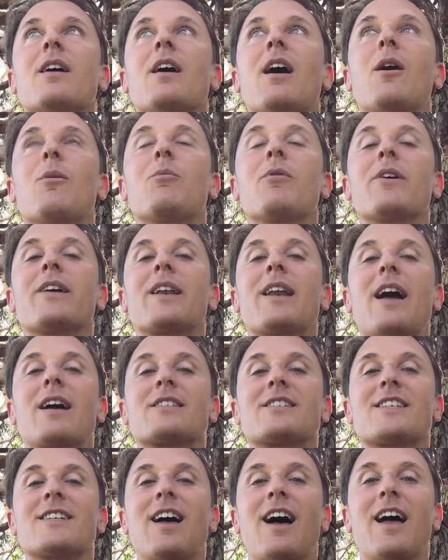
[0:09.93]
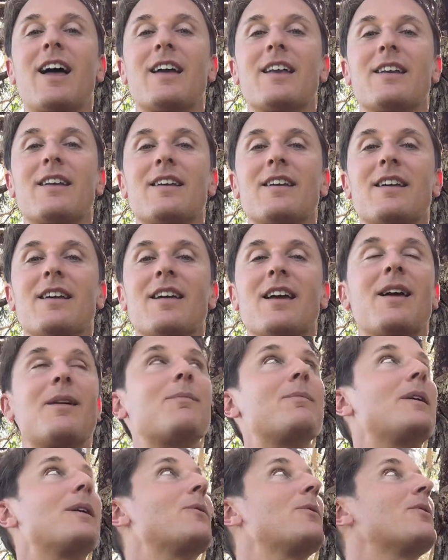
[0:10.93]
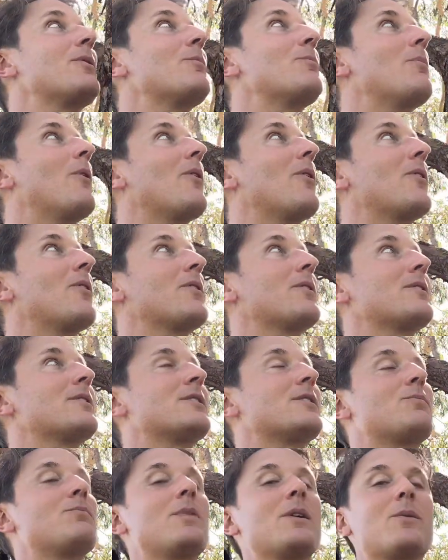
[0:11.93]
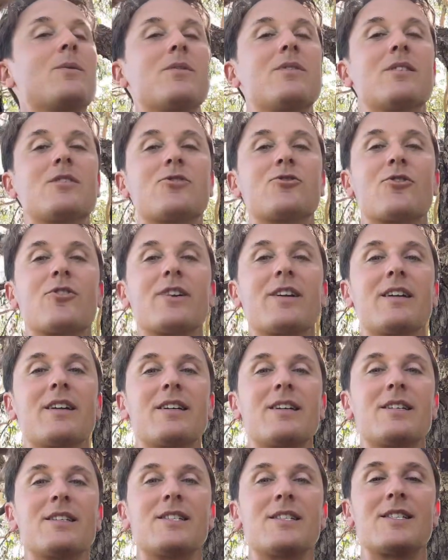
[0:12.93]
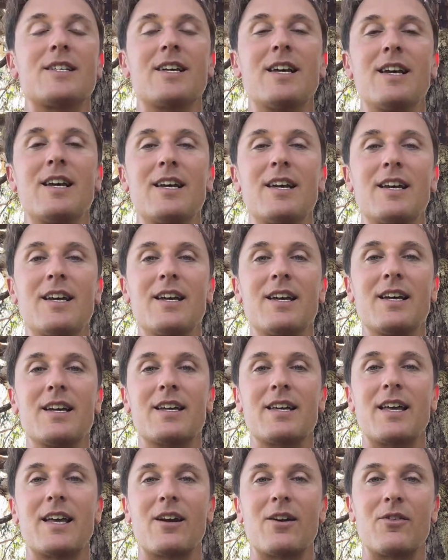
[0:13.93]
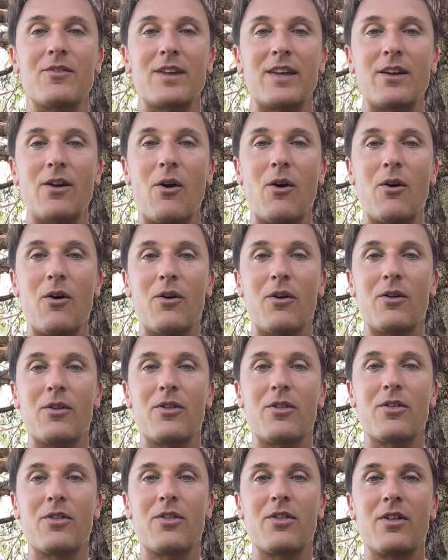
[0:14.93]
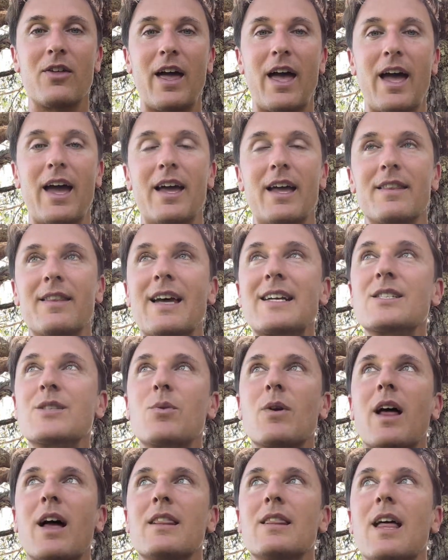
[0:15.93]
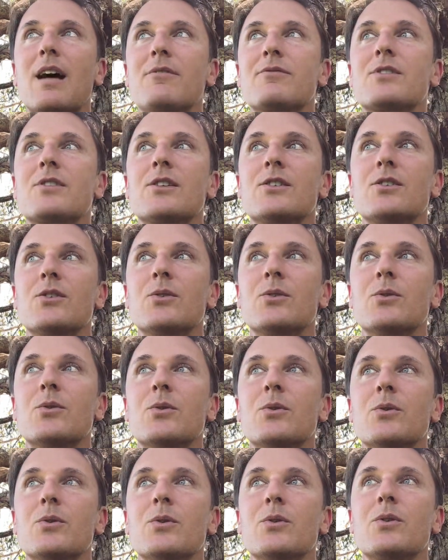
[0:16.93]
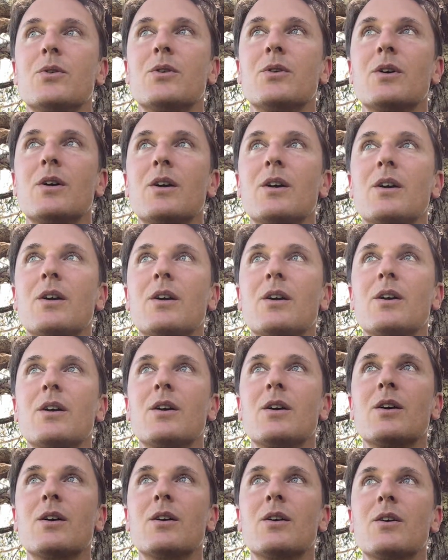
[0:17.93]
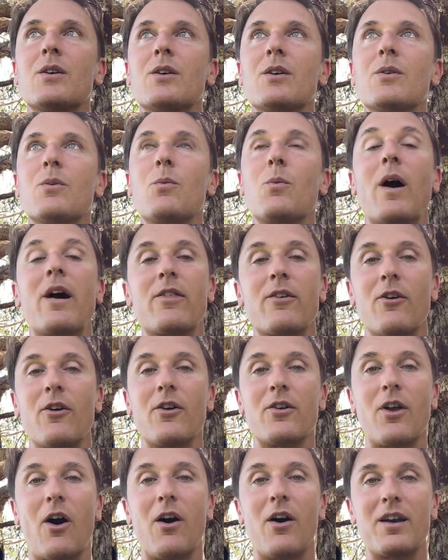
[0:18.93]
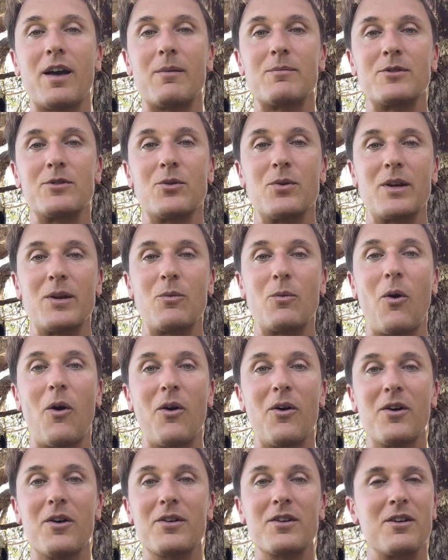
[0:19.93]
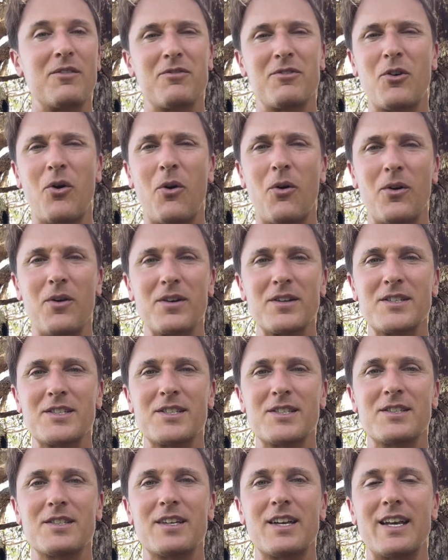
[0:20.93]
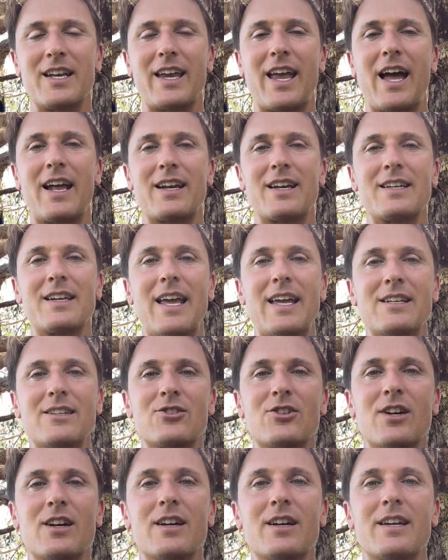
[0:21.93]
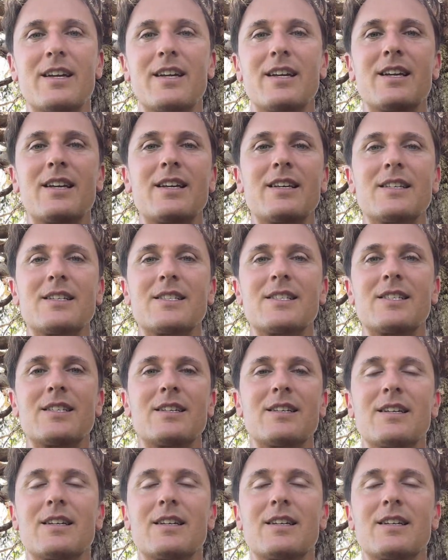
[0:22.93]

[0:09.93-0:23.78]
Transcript: I'll bring it outside and be with the birds, be with the trees, get on the earth. And that's what I love to do, whether or not I'm doing work, of course. Getting out in nature, it is